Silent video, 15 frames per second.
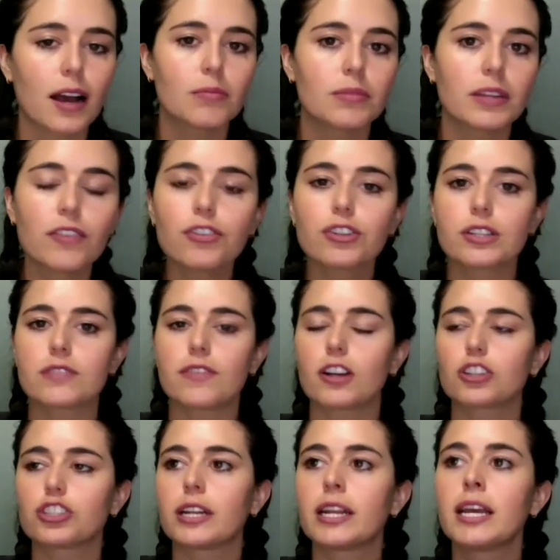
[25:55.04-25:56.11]
liver
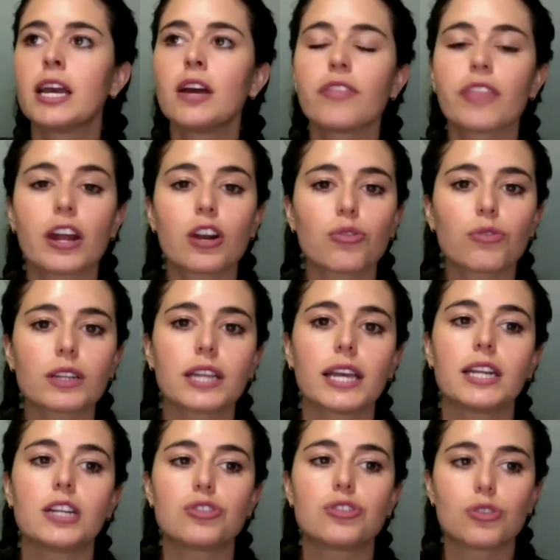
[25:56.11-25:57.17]
dysfunction, that are
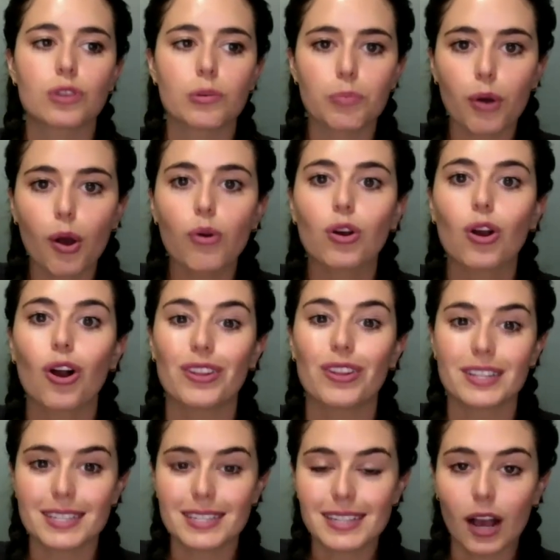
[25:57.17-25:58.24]
related to the protocol
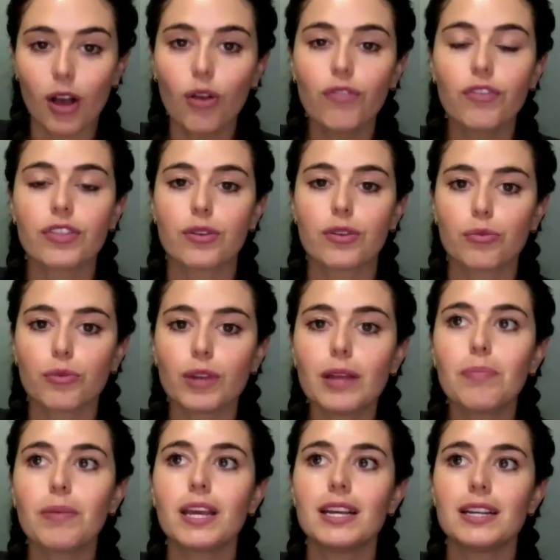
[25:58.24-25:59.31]
itself and the
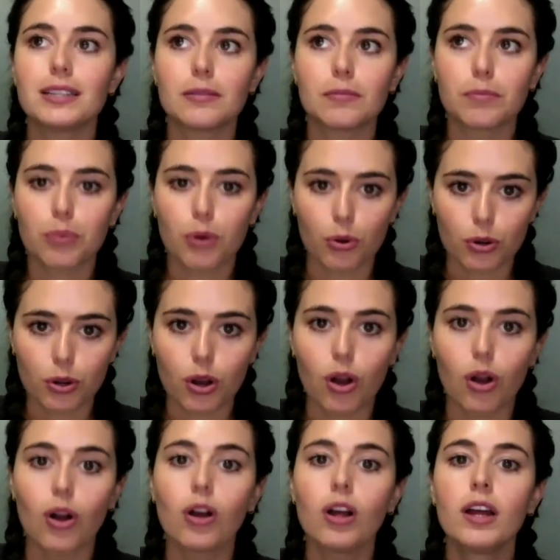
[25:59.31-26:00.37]
repeat
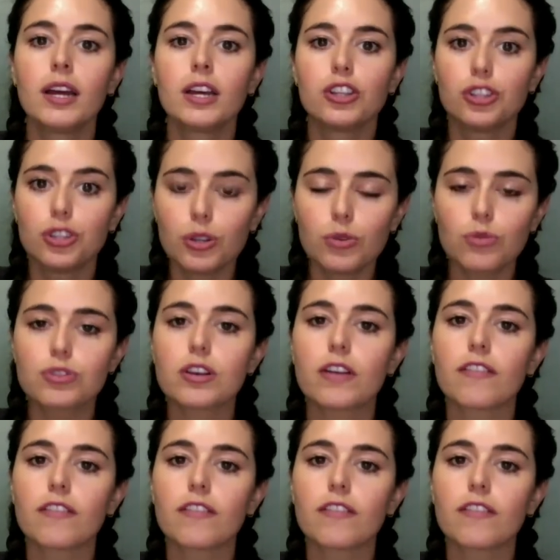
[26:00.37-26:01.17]
protocol use